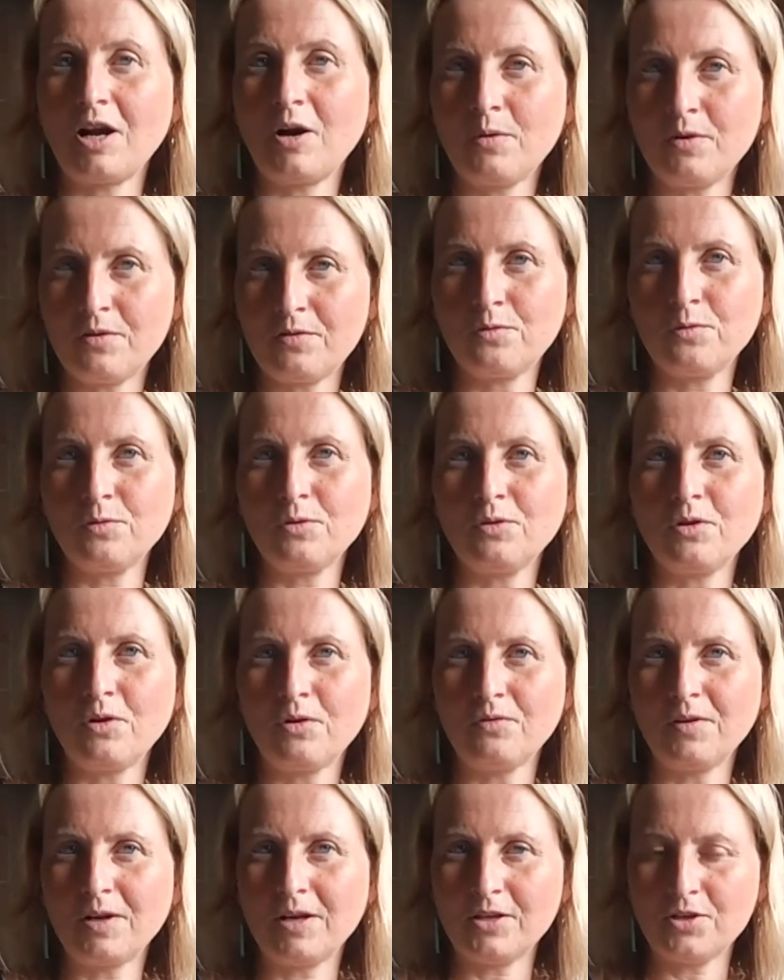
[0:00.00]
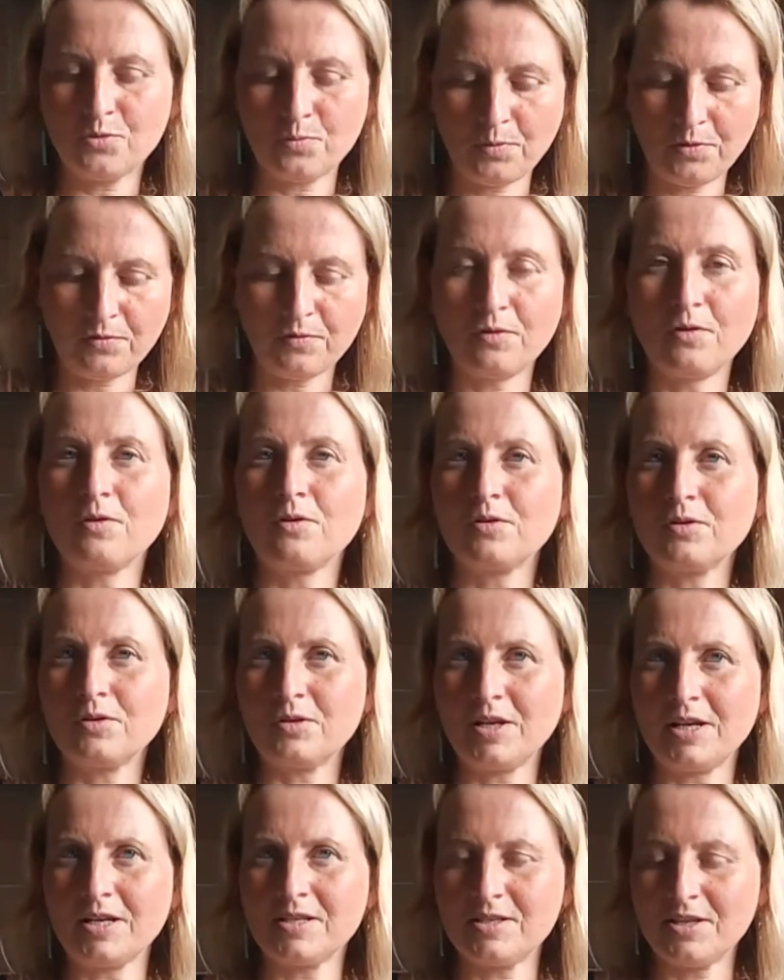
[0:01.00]
our fruit or veg before
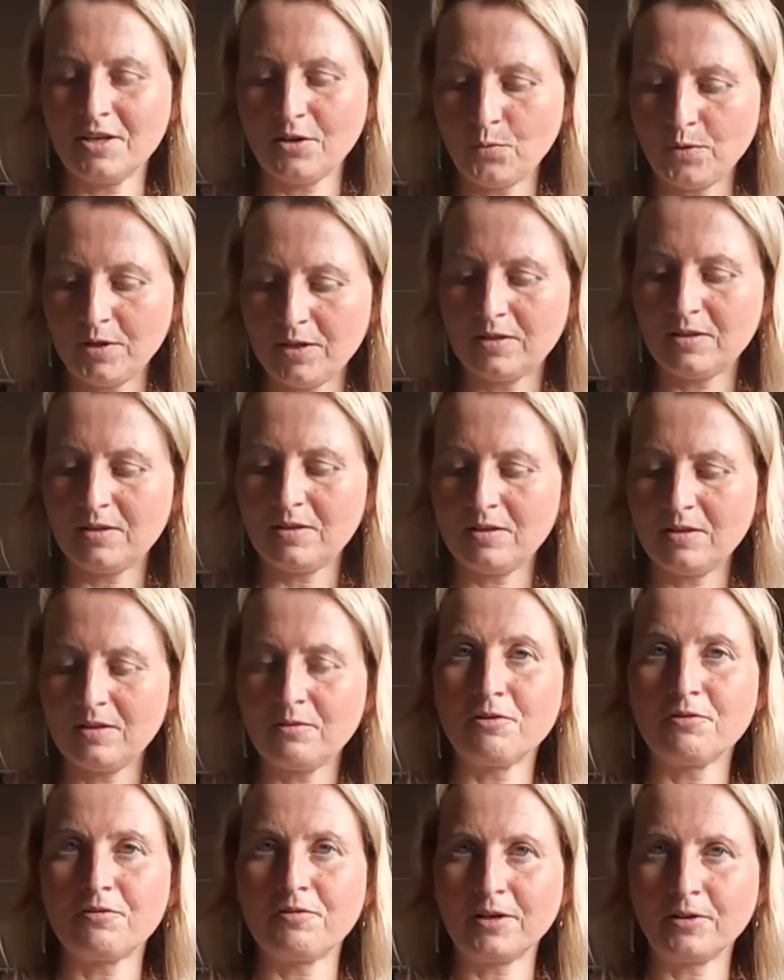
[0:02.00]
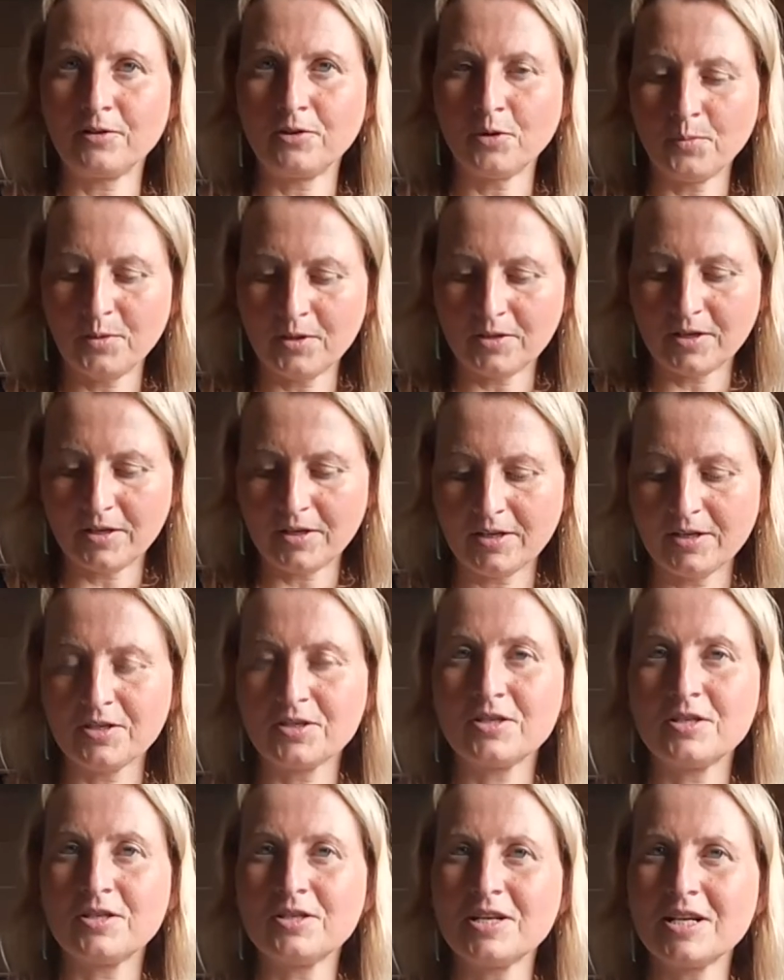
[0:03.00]
testing with refractometer,
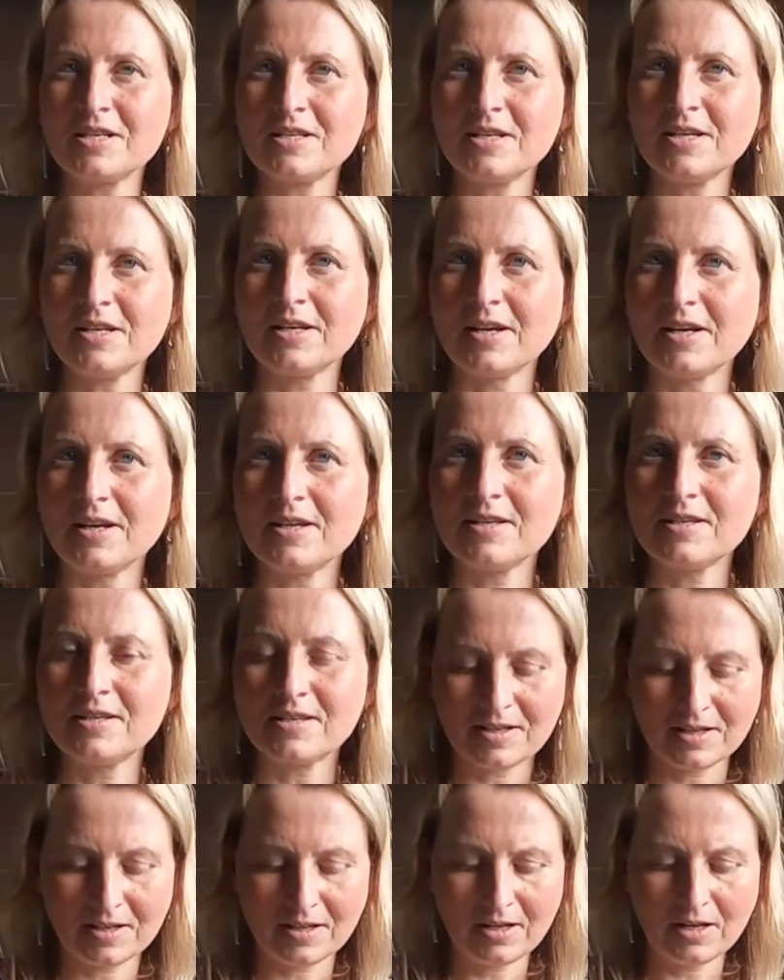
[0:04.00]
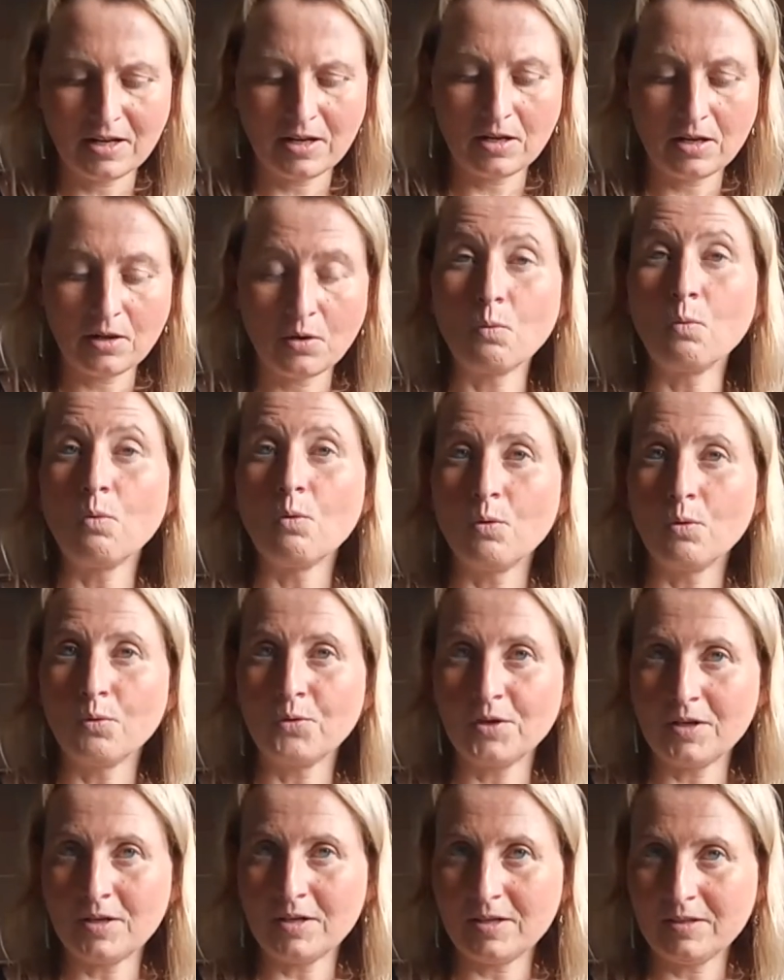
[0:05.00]
just in case
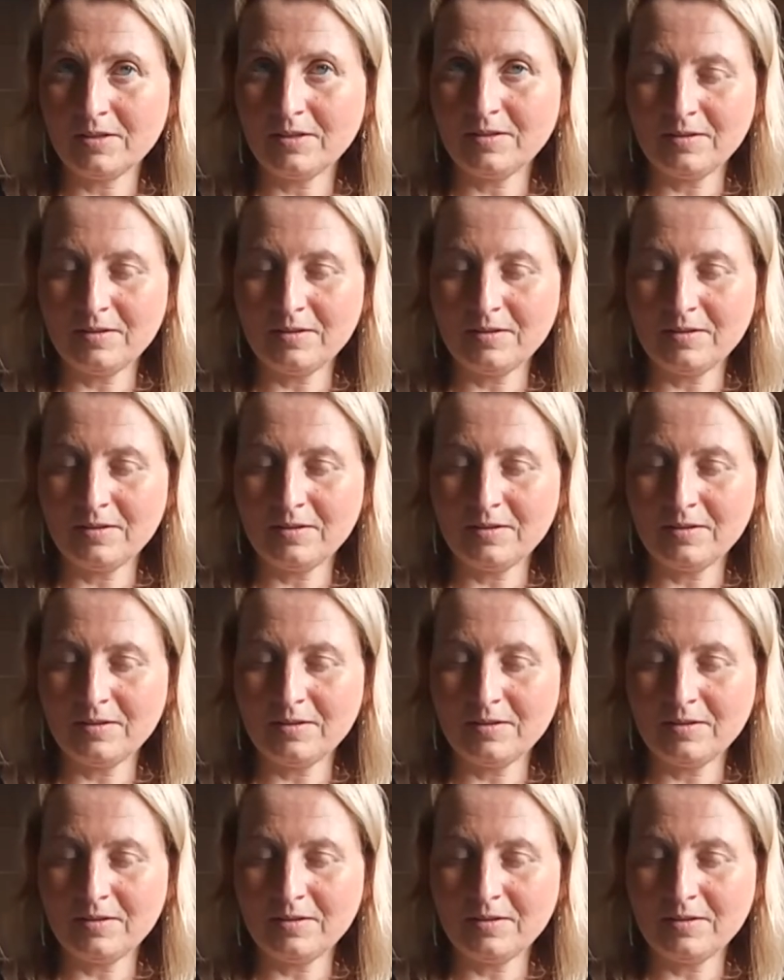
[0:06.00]
water,